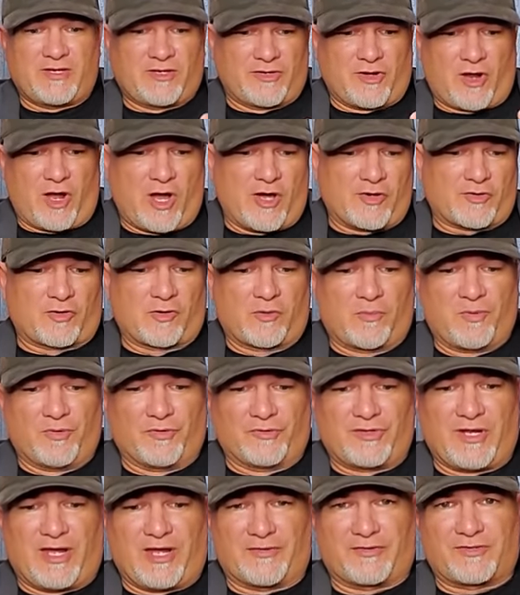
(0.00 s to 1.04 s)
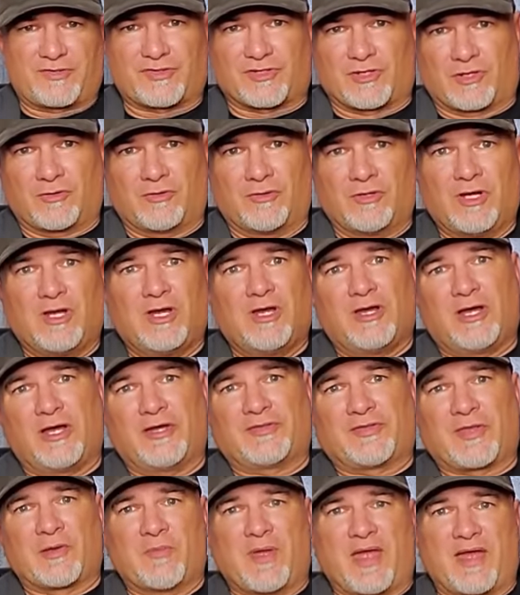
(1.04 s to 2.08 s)
and honorable death. So
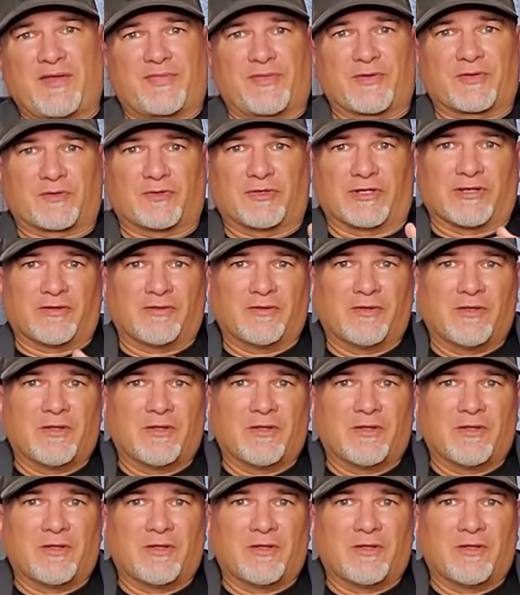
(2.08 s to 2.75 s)
hunt them ethically.